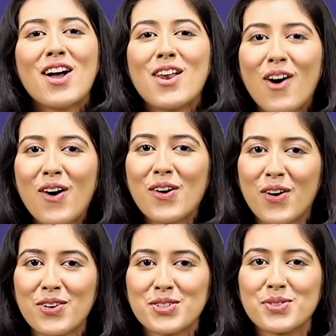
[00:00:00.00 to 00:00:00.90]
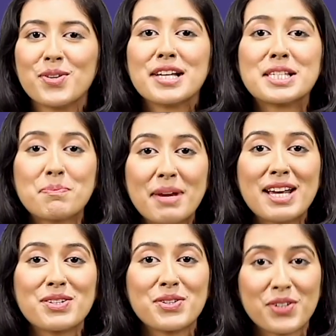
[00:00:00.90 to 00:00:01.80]
log on to
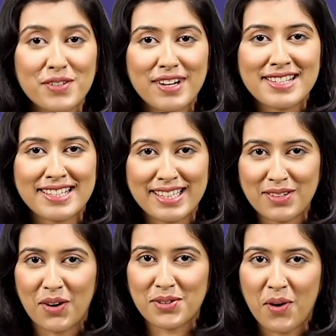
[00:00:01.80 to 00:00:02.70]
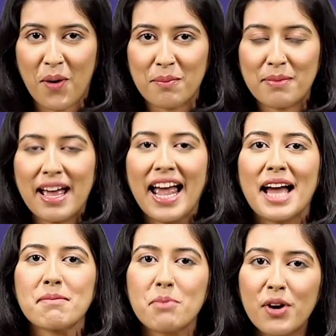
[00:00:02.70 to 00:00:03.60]
speaktouniversity.com
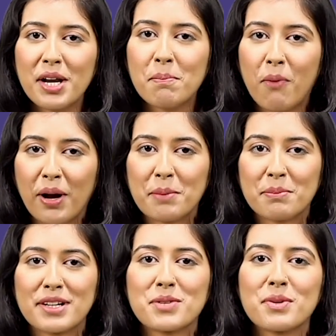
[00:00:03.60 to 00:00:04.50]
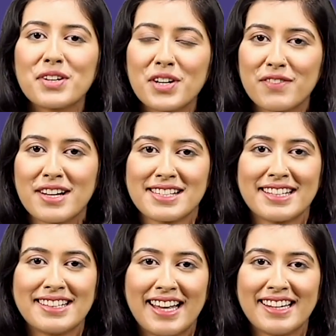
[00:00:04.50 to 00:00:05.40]
and book an appointment with a
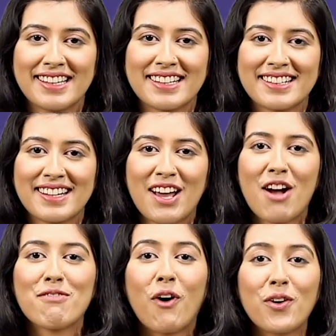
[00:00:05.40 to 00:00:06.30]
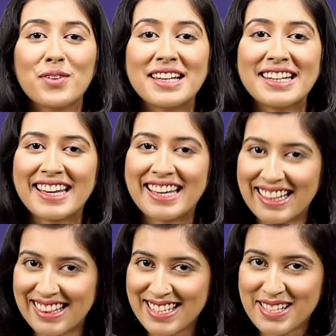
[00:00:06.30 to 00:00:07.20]
university delegate. Follow the link
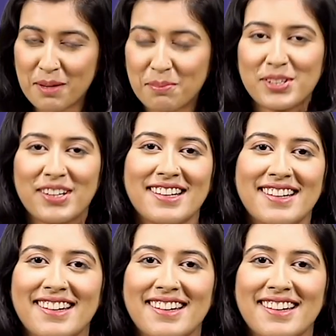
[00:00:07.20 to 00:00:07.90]
in the description.